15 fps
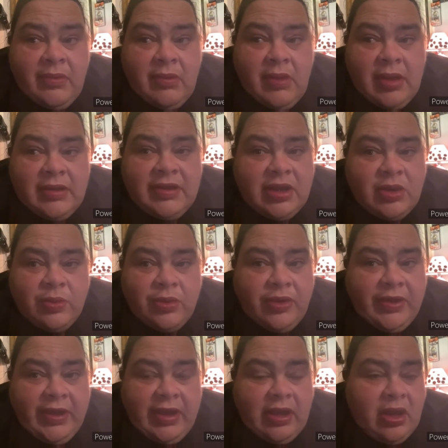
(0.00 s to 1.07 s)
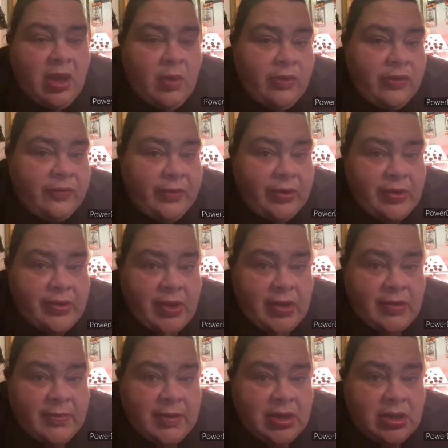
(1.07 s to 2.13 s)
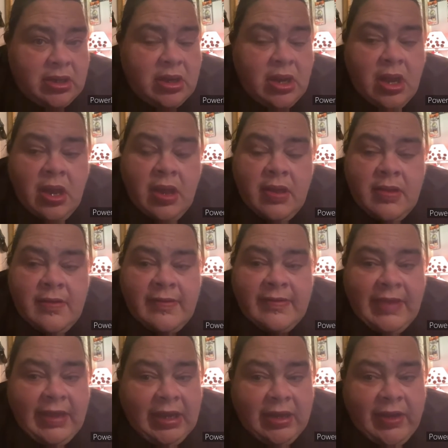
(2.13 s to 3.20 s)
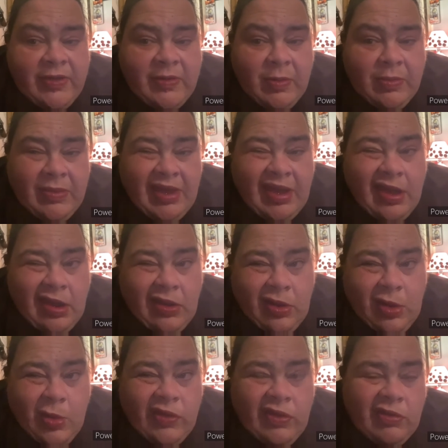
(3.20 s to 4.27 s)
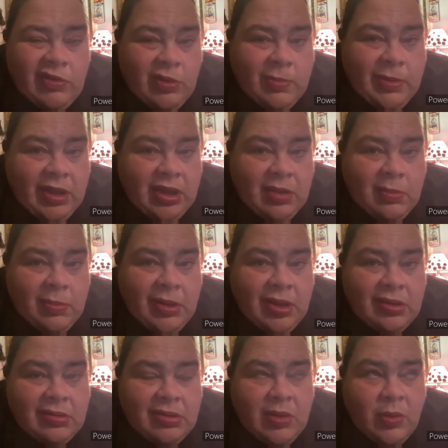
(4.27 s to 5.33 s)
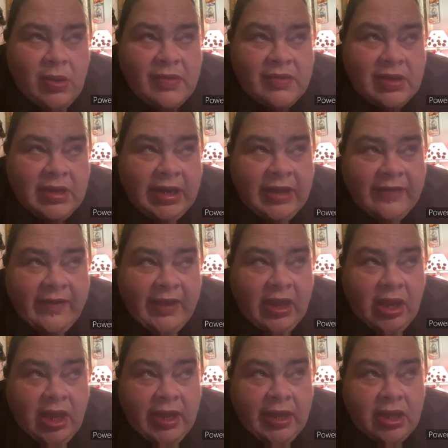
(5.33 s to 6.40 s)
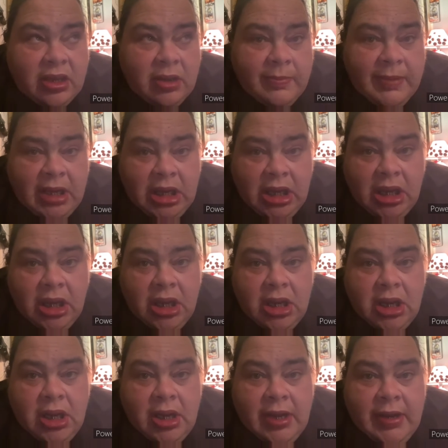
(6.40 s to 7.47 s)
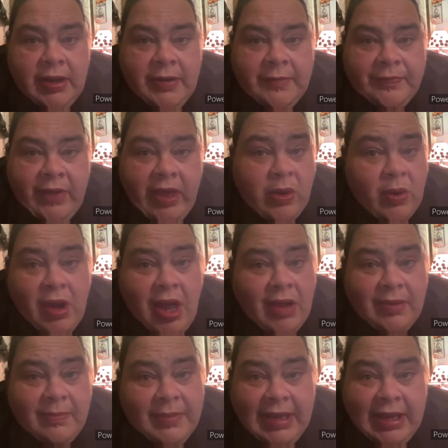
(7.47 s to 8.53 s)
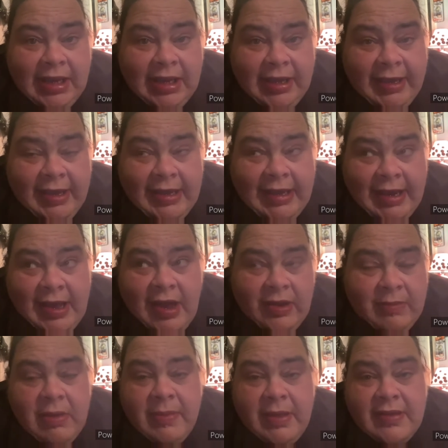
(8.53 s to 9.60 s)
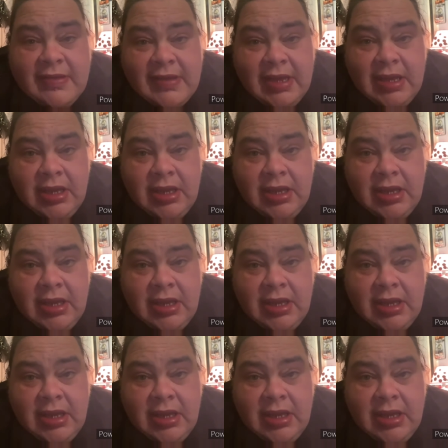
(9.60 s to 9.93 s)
didn't really get along with her first husband. Second husband, I got along with a little bit, but it wasn't anything like Benny. I don't call him Benny. I call him my bestie.